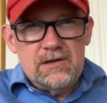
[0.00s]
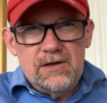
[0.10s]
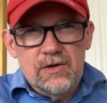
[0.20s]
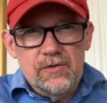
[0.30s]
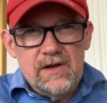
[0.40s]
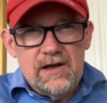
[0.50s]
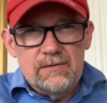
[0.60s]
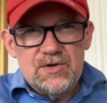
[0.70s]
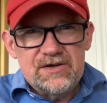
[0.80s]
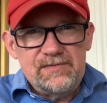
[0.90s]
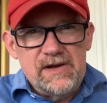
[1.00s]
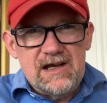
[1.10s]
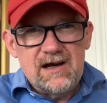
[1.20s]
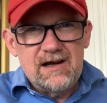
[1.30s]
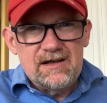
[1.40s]
and do them just
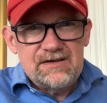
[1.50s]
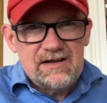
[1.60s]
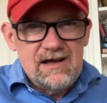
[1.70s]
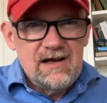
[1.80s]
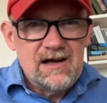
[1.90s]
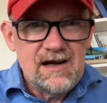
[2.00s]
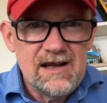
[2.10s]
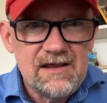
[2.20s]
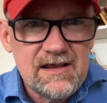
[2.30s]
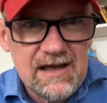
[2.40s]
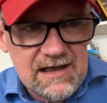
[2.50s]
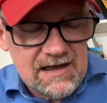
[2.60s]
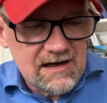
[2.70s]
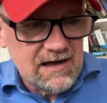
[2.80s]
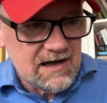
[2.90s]
because I think